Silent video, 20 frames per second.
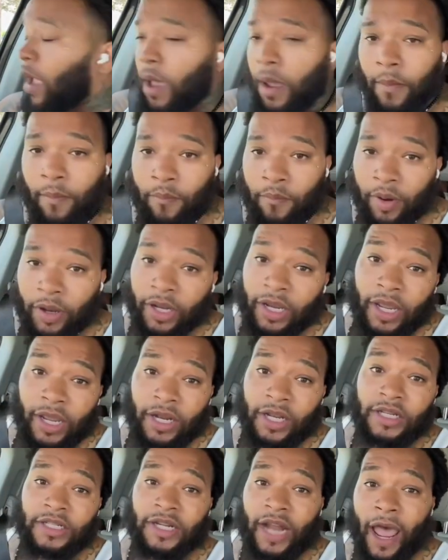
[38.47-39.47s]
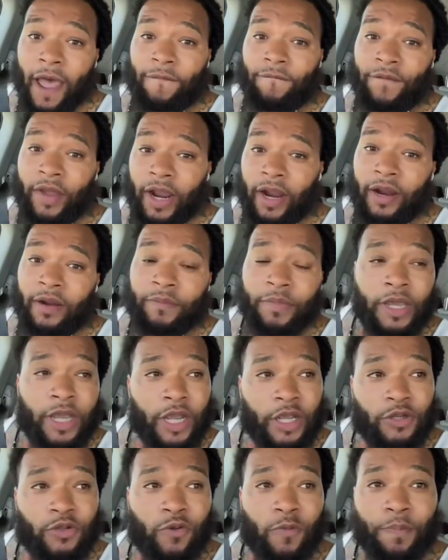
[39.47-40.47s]
Bullying is not fair because
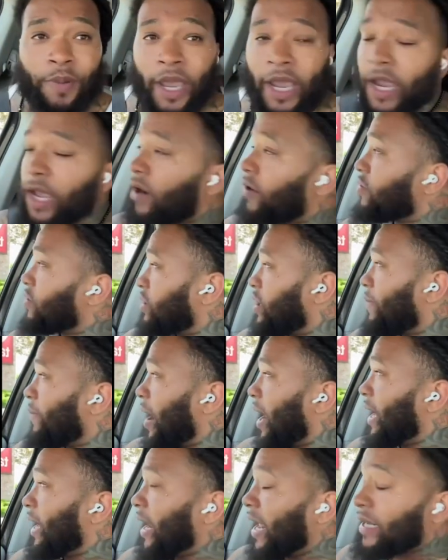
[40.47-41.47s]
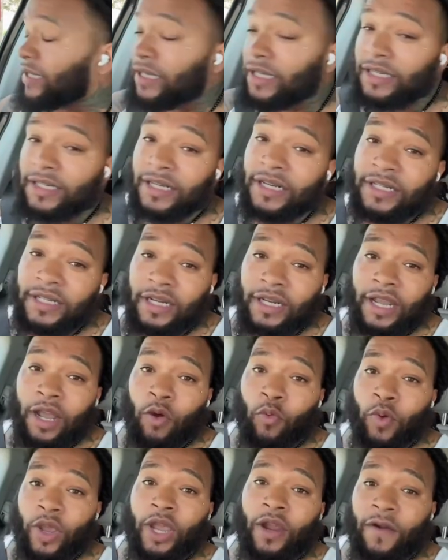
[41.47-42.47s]
you're picking on somebody that's essentially a
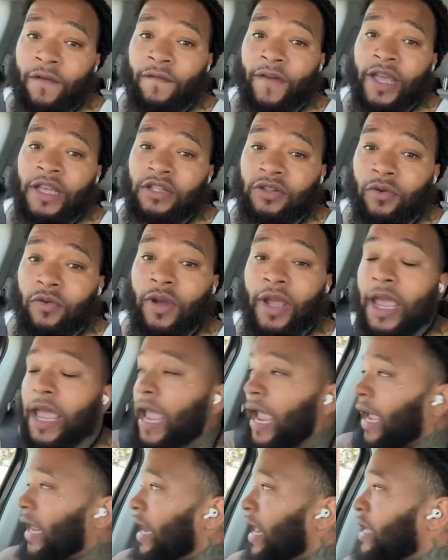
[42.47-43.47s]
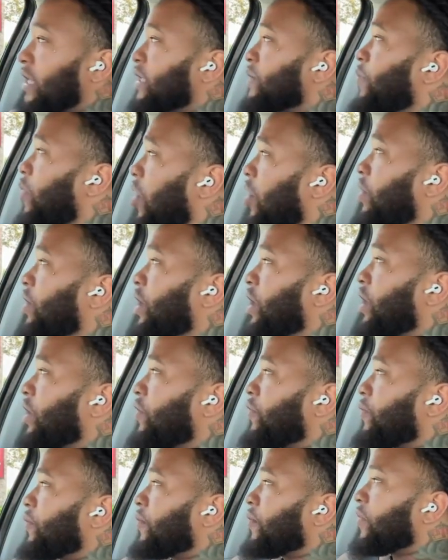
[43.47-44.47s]
weaker vessel and that's smaller than you.
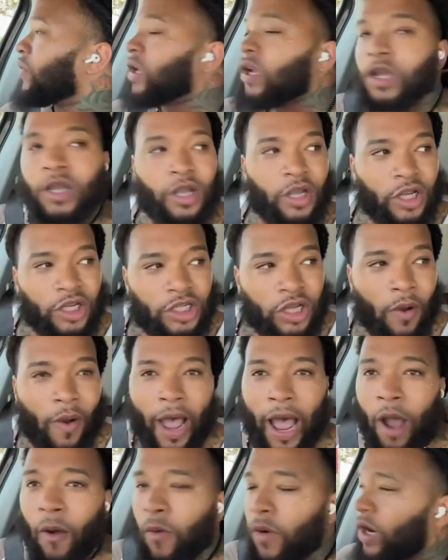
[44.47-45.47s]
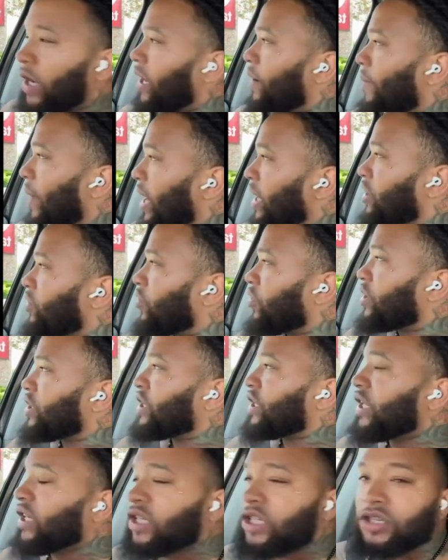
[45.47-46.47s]
So I wanted to make sure she
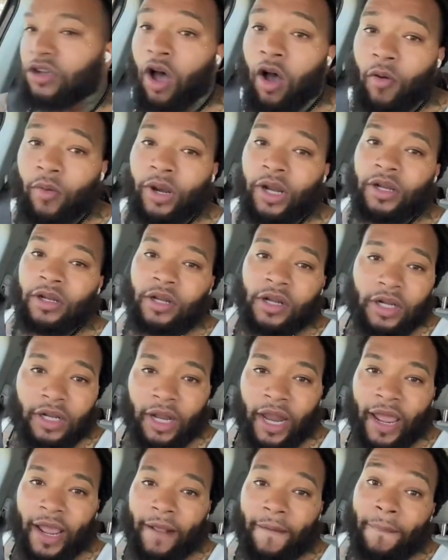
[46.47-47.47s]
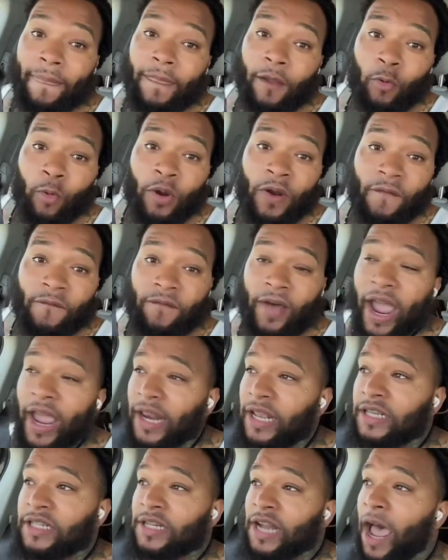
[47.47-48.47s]
saw what it looked like when a fight is
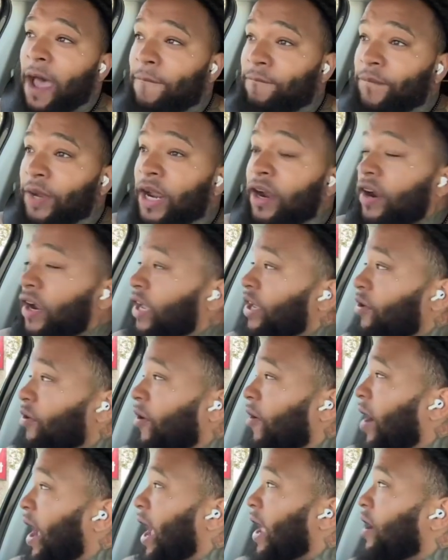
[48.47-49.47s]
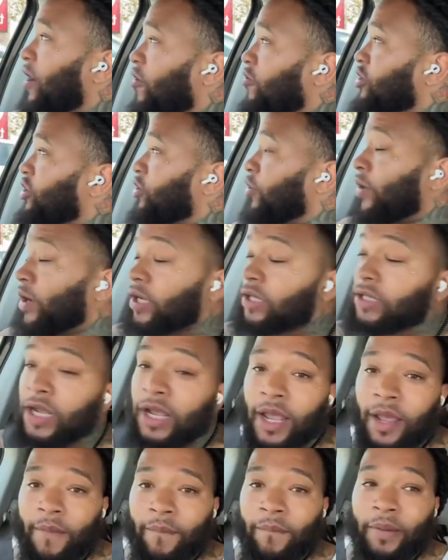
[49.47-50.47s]
not fair and you don't have no choice
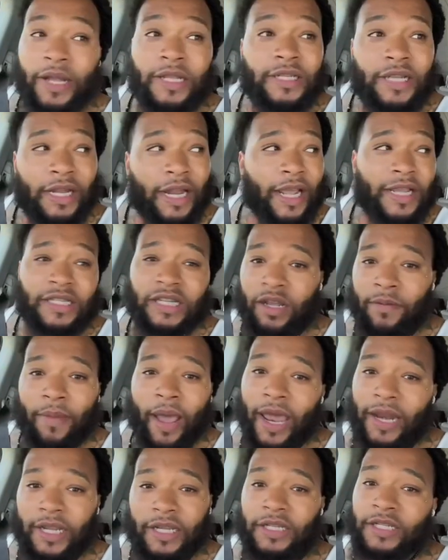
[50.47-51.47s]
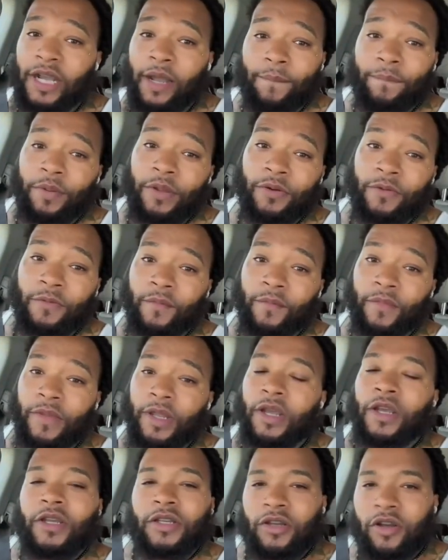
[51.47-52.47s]
but to let somebody jump you.
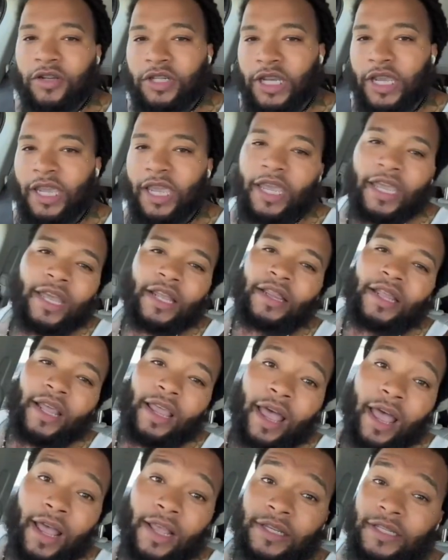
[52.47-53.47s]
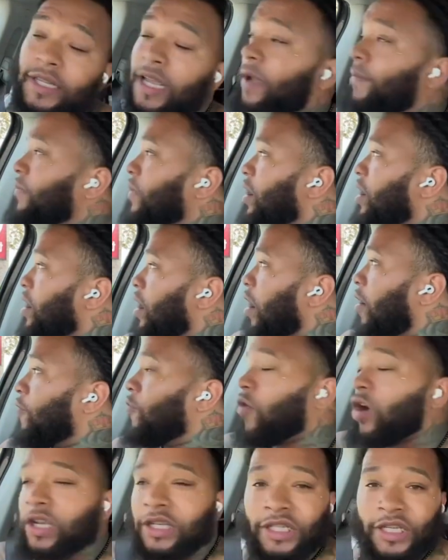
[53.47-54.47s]
So she could get the concept of what
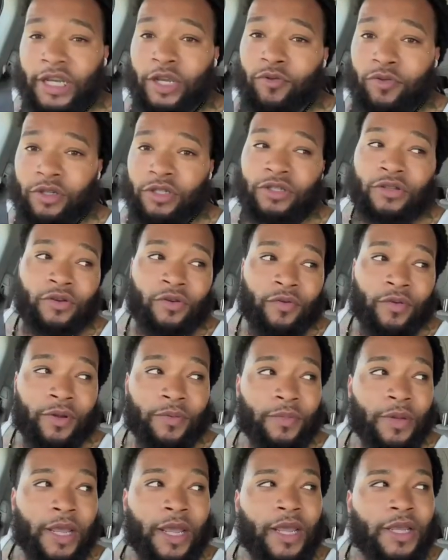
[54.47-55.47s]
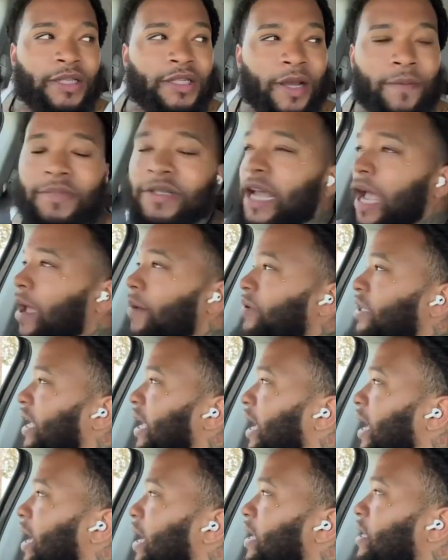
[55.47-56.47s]
she was doing. Sometimes
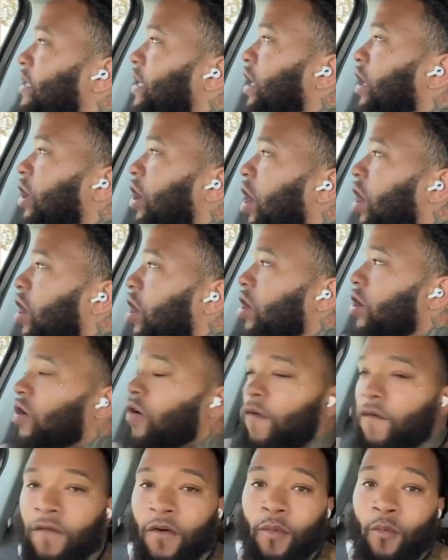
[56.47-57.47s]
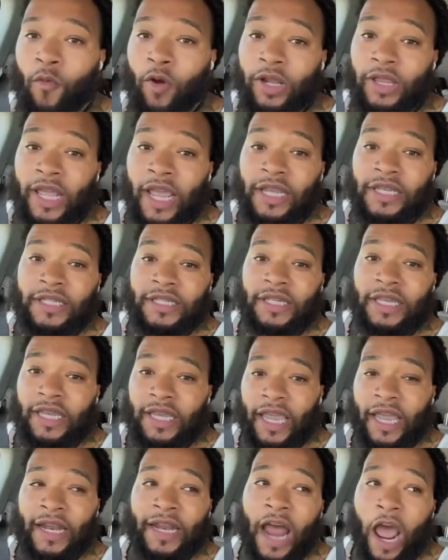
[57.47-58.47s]
kids learn from what they see and
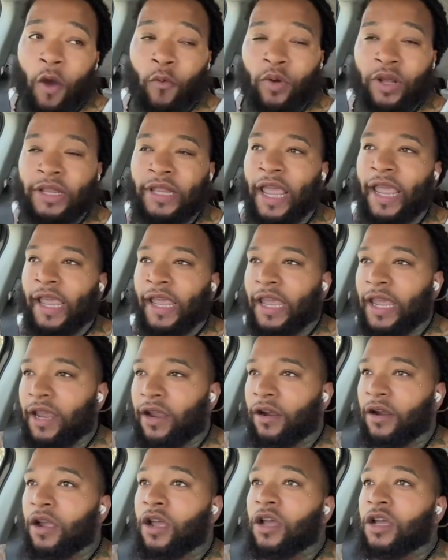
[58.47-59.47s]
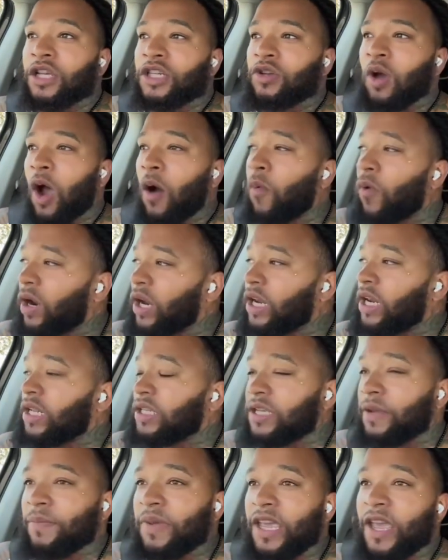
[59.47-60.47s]
not what they hear. So I wanted it to
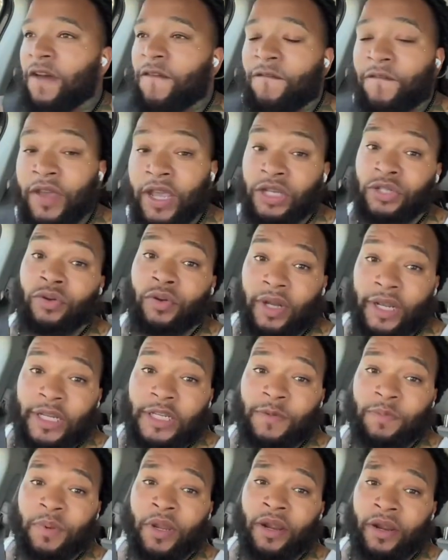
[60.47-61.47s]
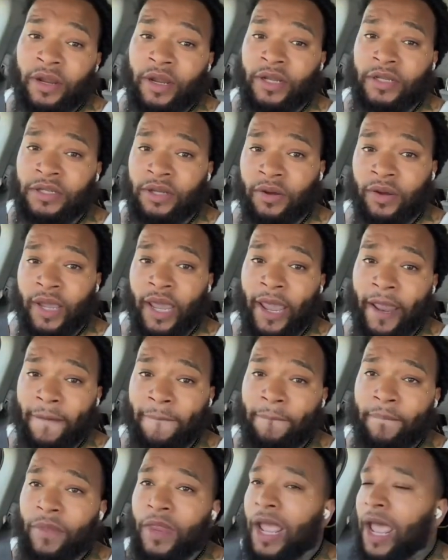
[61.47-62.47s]
be a visual experience, okay?
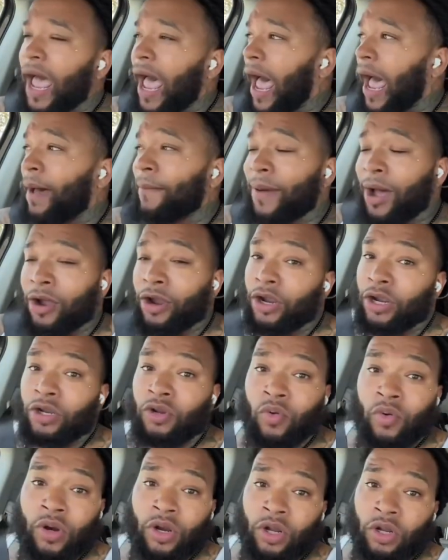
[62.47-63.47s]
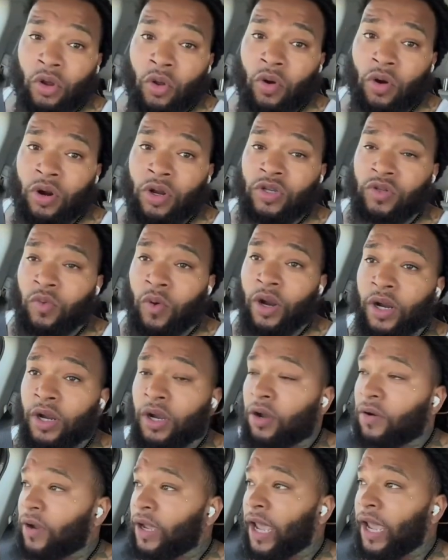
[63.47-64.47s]
I'm out here doing the Lord's work,
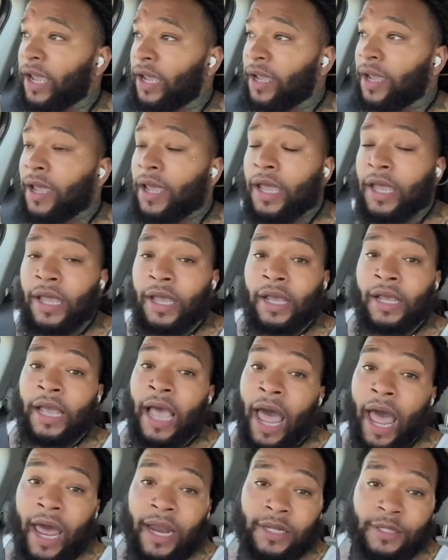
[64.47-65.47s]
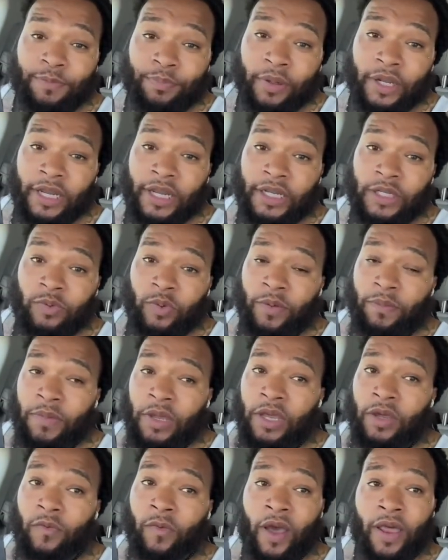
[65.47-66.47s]
okay? God is pleased with me
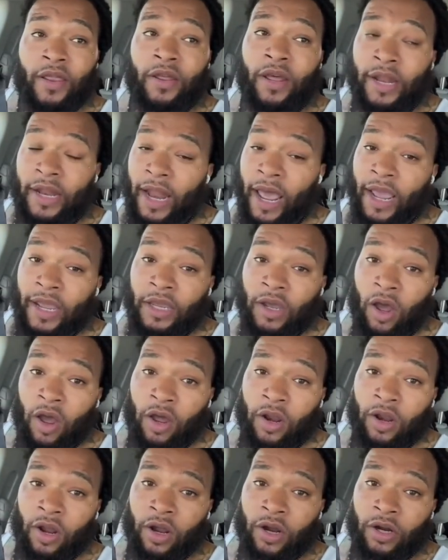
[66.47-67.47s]
whether or not y'all are.